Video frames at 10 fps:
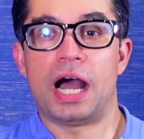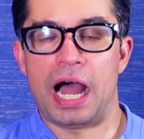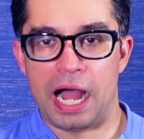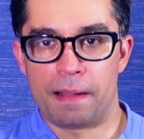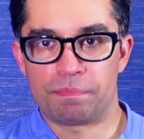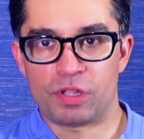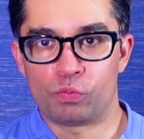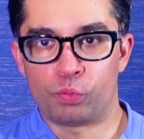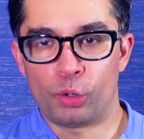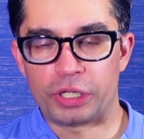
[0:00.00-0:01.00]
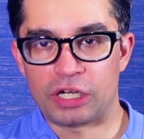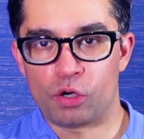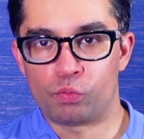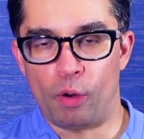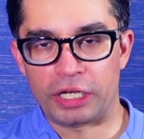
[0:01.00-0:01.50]
would
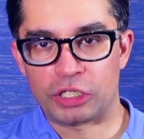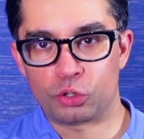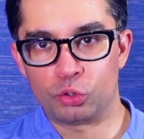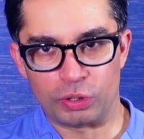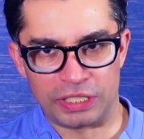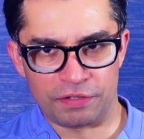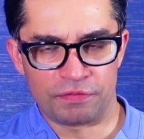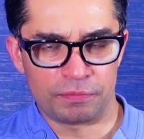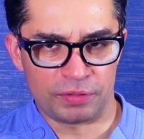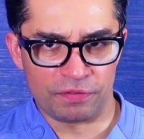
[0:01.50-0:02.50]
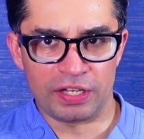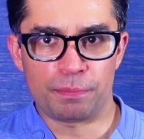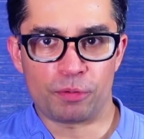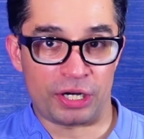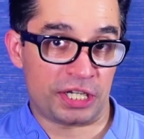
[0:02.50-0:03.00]
want to
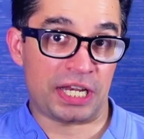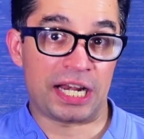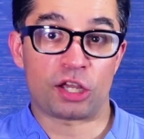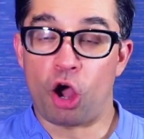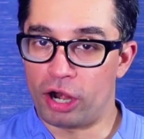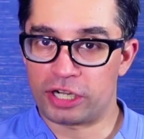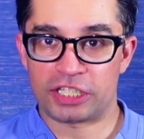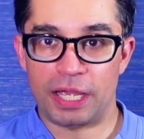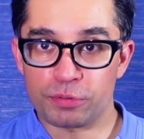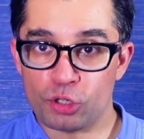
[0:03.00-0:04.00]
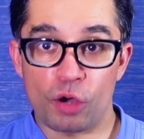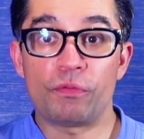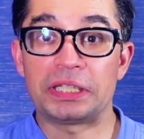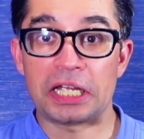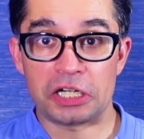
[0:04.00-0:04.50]
develop or understand concepts of
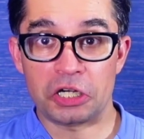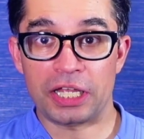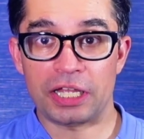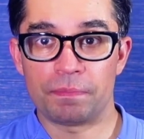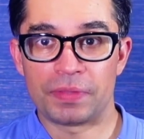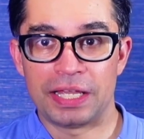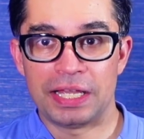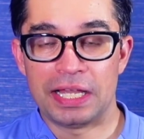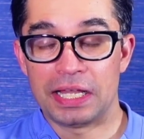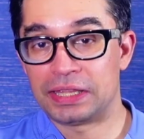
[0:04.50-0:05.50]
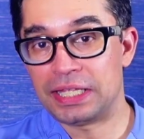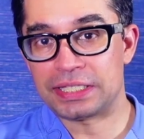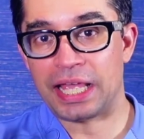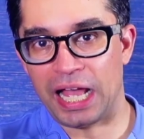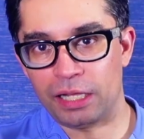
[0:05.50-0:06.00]
what they're learning,
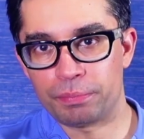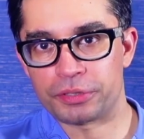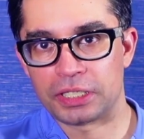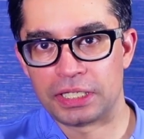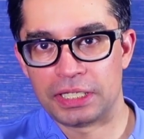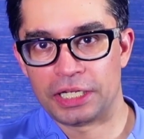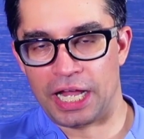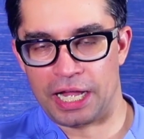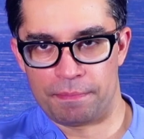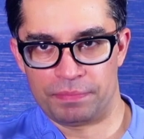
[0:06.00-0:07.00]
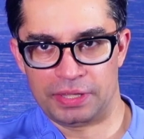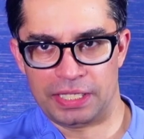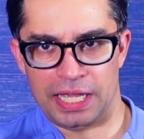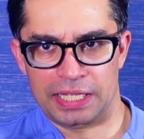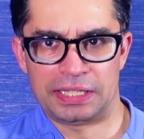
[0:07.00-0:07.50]
this helps
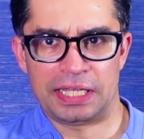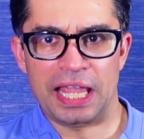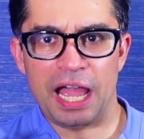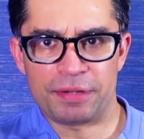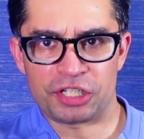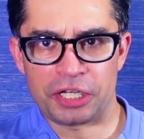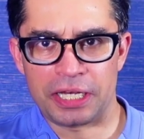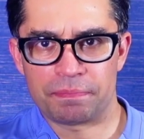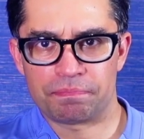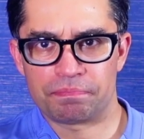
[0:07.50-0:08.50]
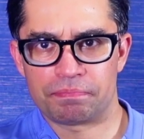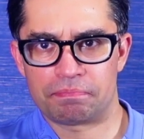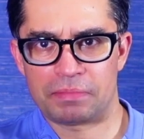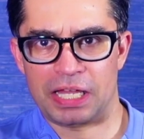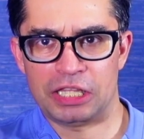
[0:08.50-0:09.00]
the AI machine
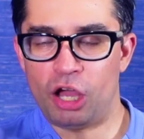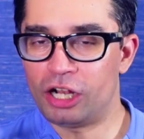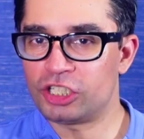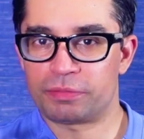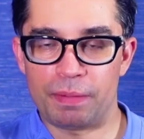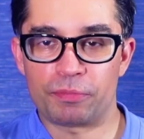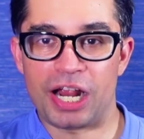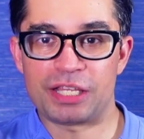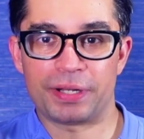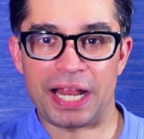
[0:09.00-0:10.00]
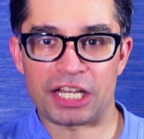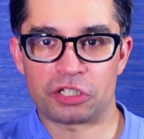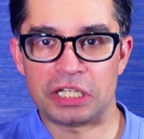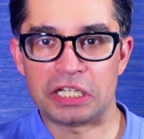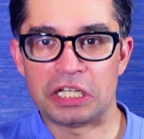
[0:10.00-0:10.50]
not just memorize, but
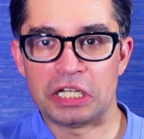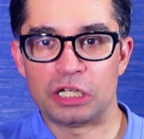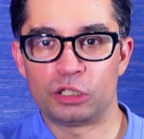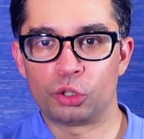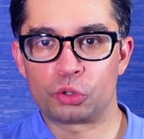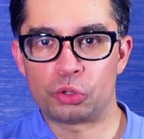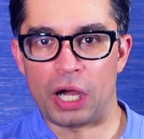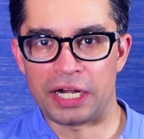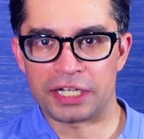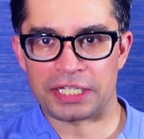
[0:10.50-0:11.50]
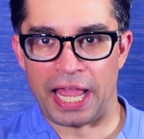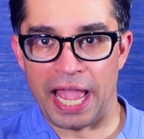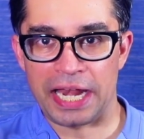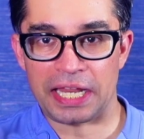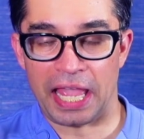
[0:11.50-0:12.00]
actually look to
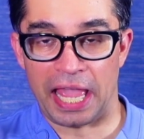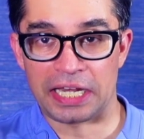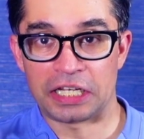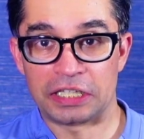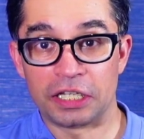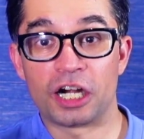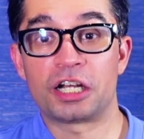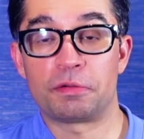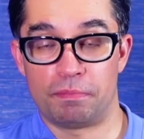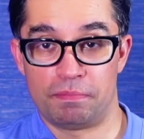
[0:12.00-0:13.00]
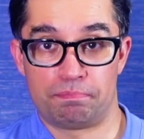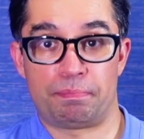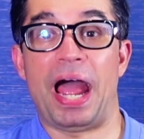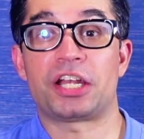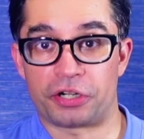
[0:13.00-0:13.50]
understand and learn
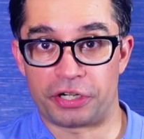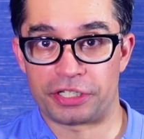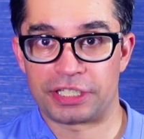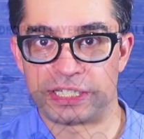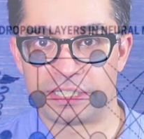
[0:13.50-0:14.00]
patterns.